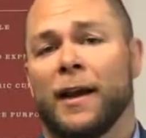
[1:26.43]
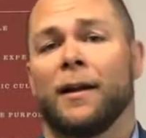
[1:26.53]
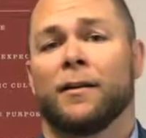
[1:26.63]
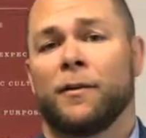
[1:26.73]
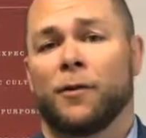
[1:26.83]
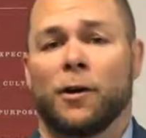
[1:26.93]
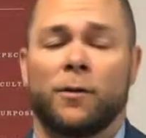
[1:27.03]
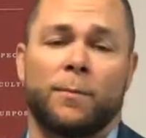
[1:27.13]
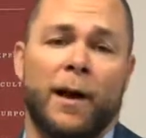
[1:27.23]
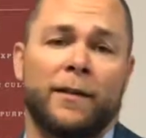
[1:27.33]
Again, if you're
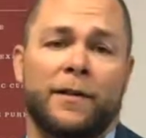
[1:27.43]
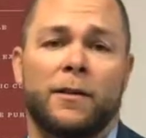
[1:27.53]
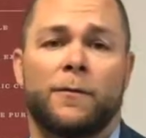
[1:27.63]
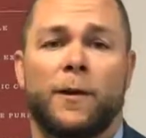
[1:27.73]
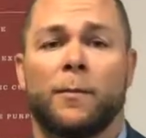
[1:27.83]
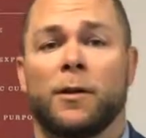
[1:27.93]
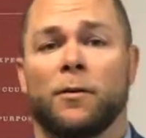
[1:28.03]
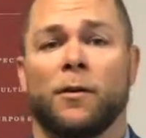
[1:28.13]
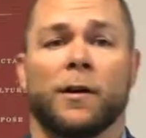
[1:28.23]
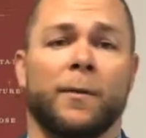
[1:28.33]
going to buy a single
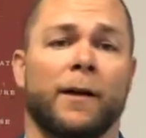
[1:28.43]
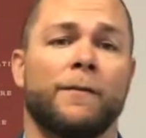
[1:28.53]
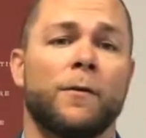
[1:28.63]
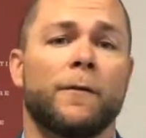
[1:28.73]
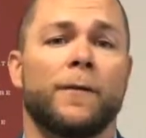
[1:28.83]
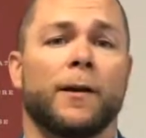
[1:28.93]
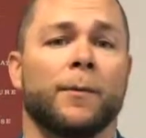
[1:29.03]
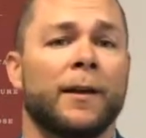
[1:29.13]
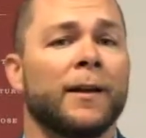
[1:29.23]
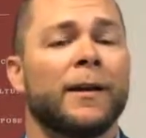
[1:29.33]
family or you're going to buy a
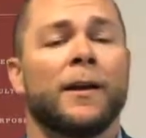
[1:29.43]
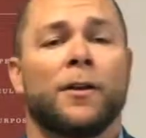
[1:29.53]
4-family,